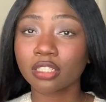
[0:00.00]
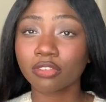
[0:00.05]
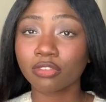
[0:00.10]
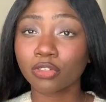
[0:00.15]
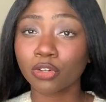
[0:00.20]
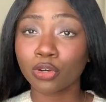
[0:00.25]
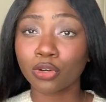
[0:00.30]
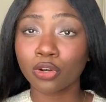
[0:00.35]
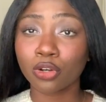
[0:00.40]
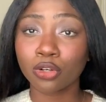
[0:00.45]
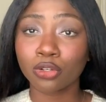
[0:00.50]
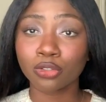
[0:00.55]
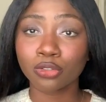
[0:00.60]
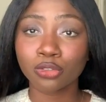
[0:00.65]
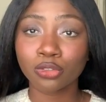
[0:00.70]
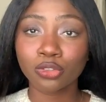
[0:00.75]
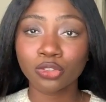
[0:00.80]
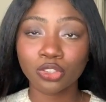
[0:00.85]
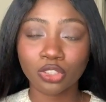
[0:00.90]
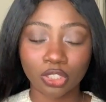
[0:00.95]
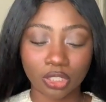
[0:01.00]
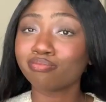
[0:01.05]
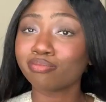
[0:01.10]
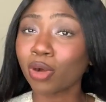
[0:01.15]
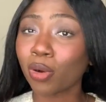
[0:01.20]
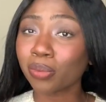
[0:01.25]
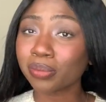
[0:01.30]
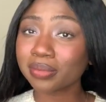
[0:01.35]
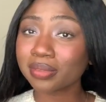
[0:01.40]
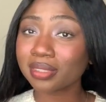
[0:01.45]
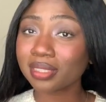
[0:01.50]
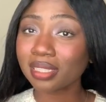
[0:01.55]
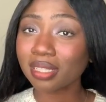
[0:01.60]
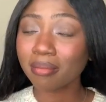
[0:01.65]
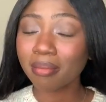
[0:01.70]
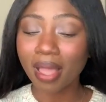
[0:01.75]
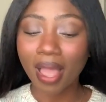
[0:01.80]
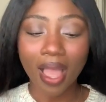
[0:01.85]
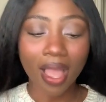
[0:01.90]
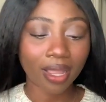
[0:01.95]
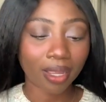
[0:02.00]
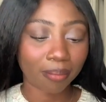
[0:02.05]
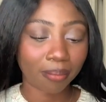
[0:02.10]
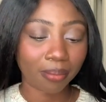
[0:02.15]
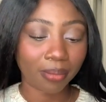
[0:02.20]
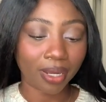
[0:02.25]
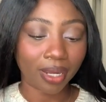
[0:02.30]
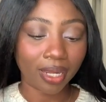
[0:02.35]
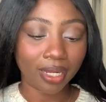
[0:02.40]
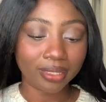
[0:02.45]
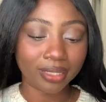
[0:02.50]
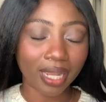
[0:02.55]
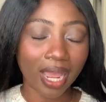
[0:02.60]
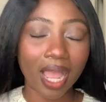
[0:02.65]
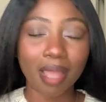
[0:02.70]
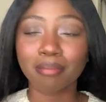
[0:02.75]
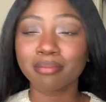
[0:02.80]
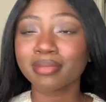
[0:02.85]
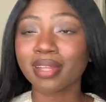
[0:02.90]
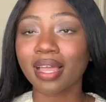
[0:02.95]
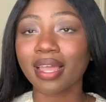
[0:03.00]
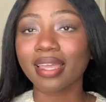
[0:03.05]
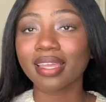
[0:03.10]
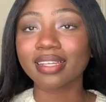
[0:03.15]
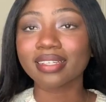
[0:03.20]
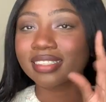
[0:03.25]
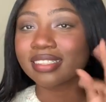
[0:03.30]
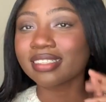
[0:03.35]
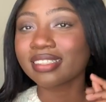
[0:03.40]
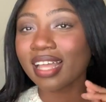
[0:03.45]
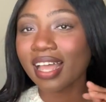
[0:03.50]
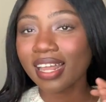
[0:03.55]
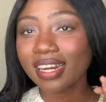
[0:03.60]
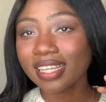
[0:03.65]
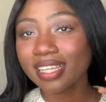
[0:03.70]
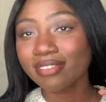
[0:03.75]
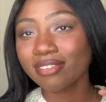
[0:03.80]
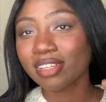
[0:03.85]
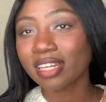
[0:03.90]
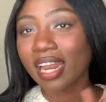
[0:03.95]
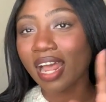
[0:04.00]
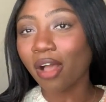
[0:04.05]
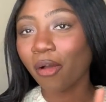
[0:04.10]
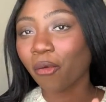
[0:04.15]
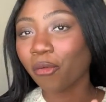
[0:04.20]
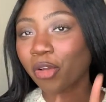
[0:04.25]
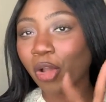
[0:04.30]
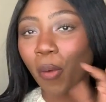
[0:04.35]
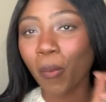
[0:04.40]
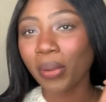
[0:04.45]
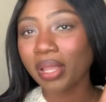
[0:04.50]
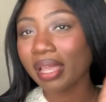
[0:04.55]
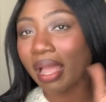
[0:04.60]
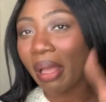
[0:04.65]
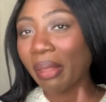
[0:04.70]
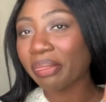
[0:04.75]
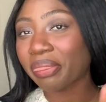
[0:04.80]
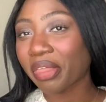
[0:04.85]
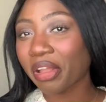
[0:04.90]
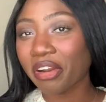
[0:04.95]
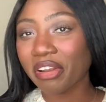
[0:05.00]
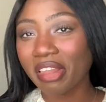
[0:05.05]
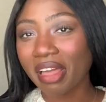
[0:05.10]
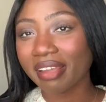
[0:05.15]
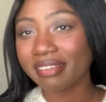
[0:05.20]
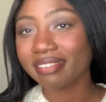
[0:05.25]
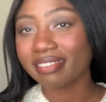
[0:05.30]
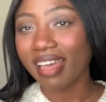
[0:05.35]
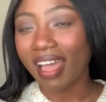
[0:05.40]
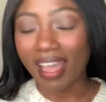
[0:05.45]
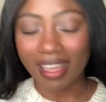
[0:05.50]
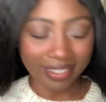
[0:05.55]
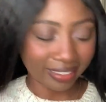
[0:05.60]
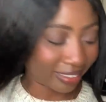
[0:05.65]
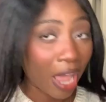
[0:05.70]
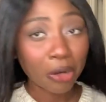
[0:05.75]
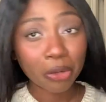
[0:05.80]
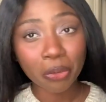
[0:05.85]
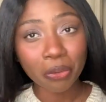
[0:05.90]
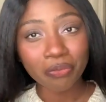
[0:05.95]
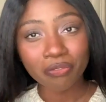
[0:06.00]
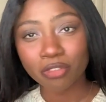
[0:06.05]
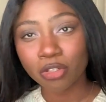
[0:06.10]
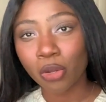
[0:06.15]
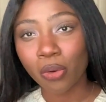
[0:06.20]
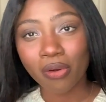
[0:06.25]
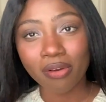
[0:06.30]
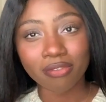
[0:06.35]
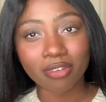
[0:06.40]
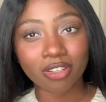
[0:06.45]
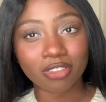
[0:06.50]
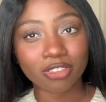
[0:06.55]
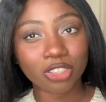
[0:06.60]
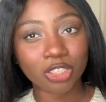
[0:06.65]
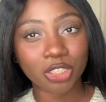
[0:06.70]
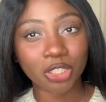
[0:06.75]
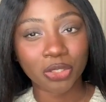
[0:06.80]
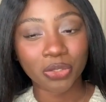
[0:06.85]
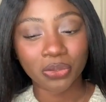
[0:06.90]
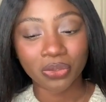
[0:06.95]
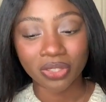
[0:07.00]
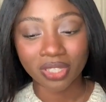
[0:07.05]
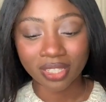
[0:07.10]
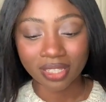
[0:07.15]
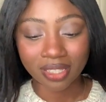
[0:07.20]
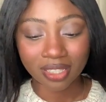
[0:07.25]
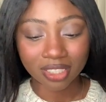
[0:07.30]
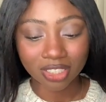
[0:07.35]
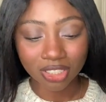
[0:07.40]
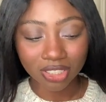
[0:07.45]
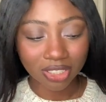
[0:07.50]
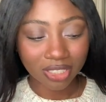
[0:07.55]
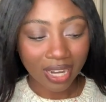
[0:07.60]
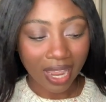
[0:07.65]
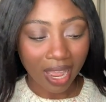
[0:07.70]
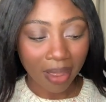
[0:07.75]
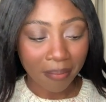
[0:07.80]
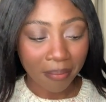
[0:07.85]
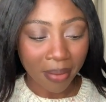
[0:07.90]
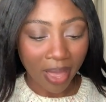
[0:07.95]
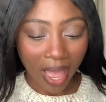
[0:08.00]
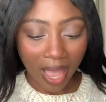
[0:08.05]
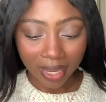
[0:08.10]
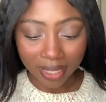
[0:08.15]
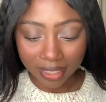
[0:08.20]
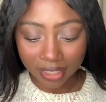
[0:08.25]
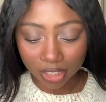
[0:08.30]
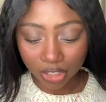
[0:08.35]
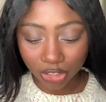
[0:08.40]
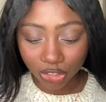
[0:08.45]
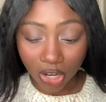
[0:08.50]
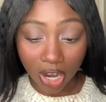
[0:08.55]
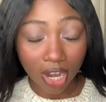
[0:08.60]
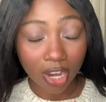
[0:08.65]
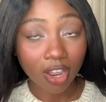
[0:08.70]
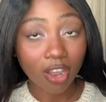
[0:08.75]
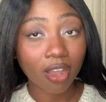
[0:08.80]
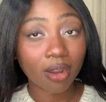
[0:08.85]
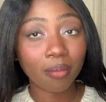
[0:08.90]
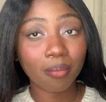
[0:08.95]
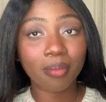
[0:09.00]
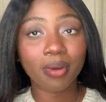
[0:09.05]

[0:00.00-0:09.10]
the photos won't see the back, but I'm like not even out going out there like that. I don't even know if I'll show the at back in the try on,